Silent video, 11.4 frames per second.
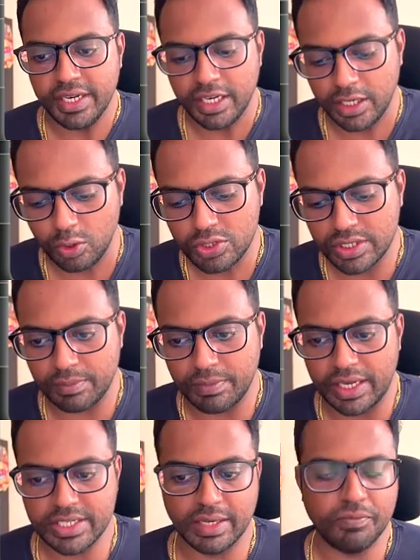introduce
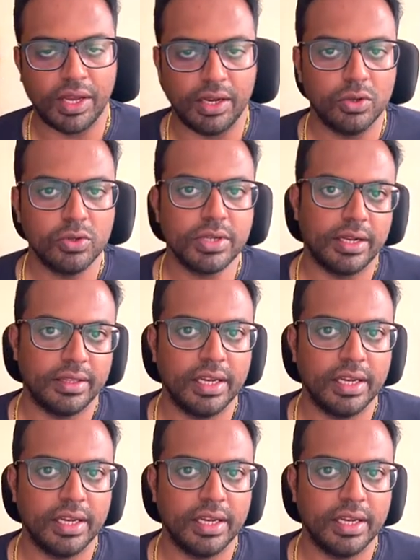some extreme values,